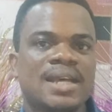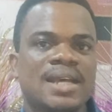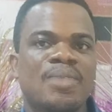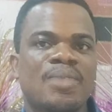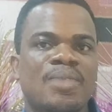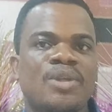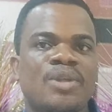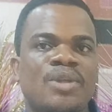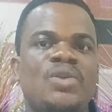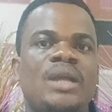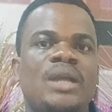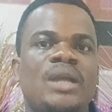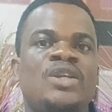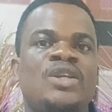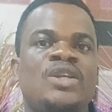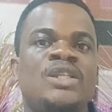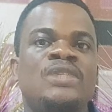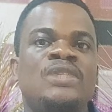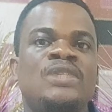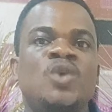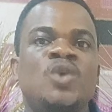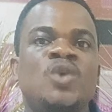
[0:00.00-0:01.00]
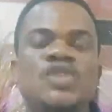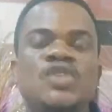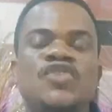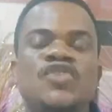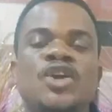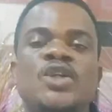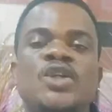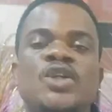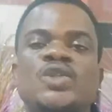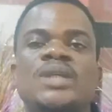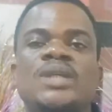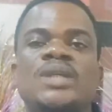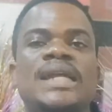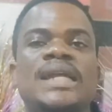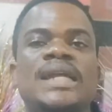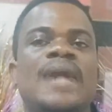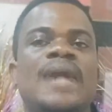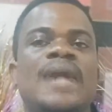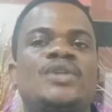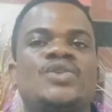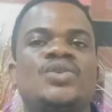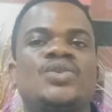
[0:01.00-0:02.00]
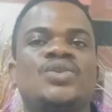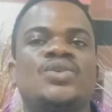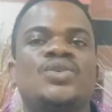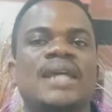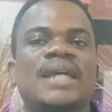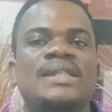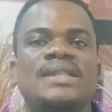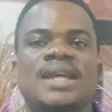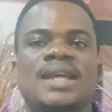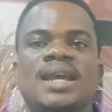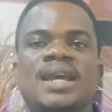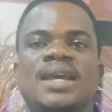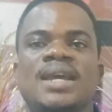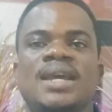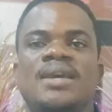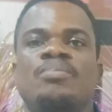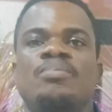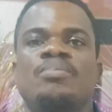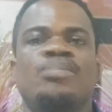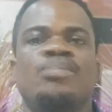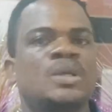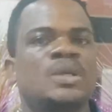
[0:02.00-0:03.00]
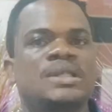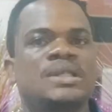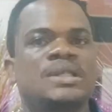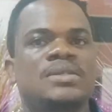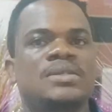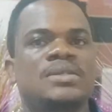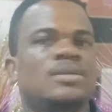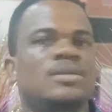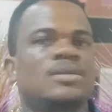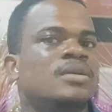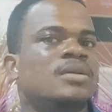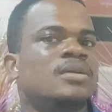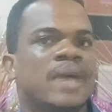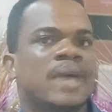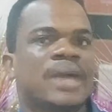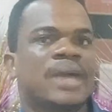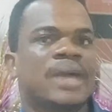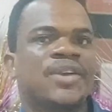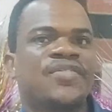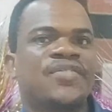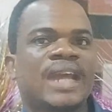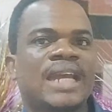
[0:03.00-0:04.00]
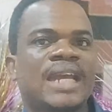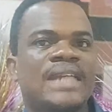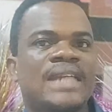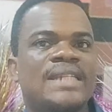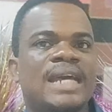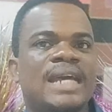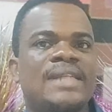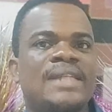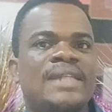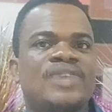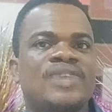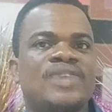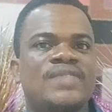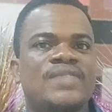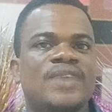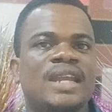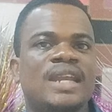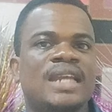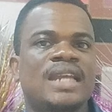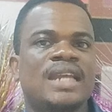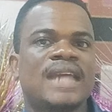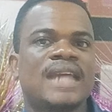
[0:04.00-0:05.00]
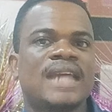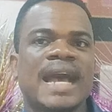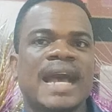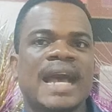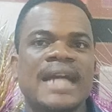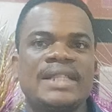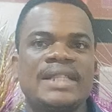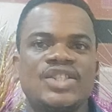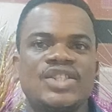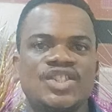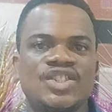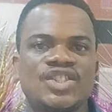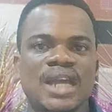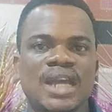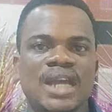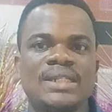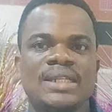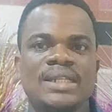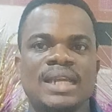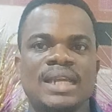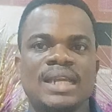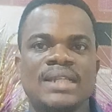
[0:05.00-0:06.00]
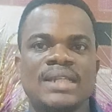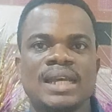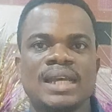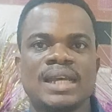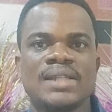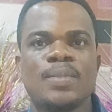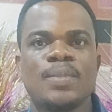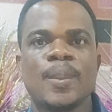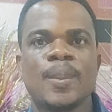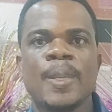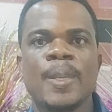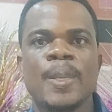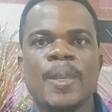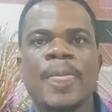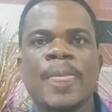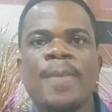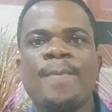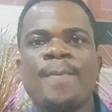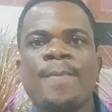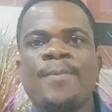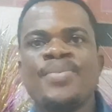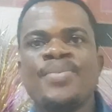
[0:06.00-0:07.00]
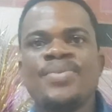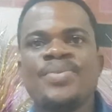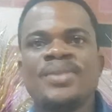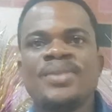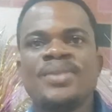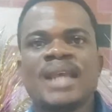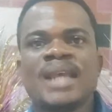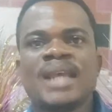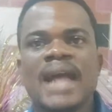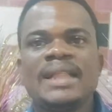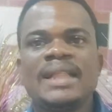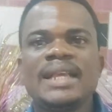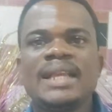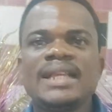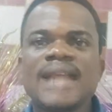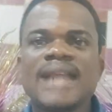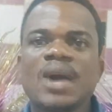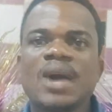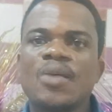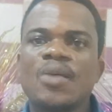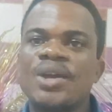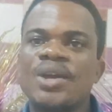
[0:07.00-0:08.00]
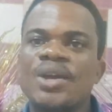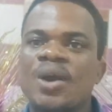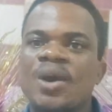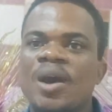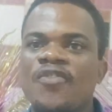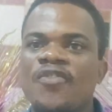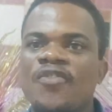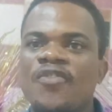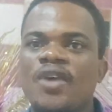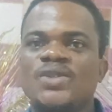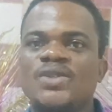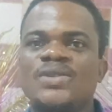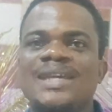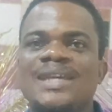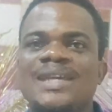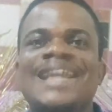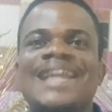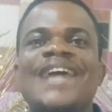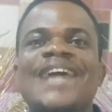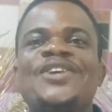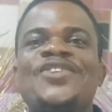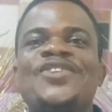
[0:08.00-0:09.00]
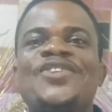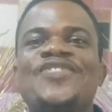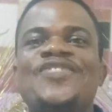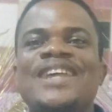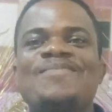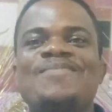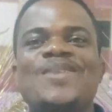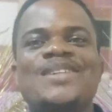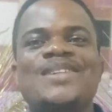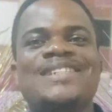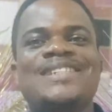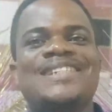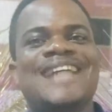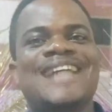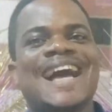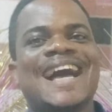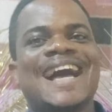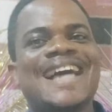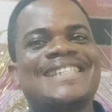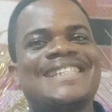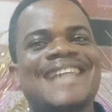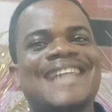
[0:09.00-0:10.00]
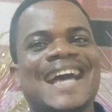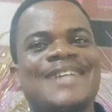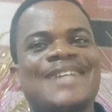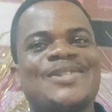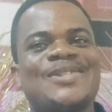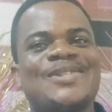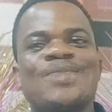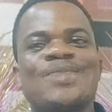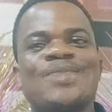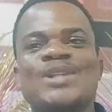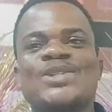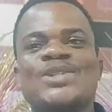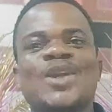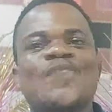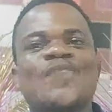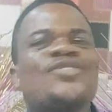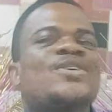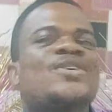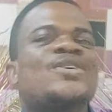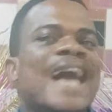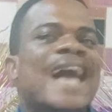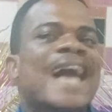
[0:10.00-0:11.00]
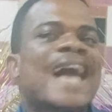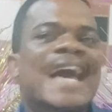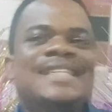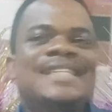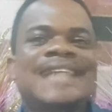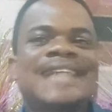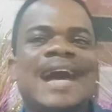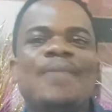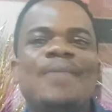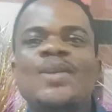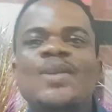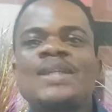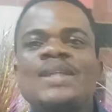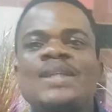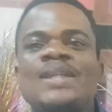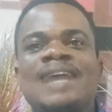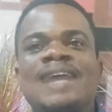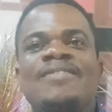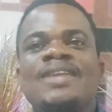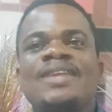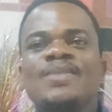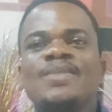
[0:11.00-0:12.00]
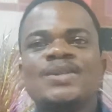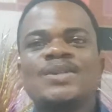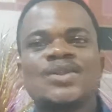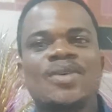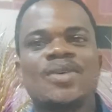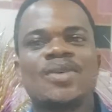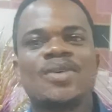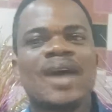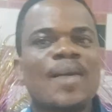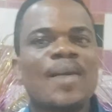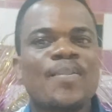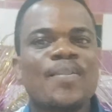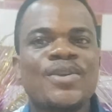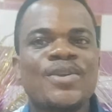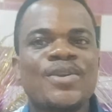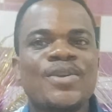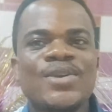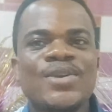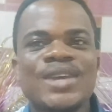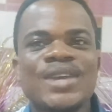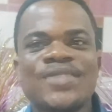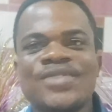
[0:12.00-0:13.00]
But it's good for you to learn how to write both a referral letter, transfer letter, and discharge letters. I think that will be all for today. Thank you very much, guys. I so much love you guys. I'm always available to help you.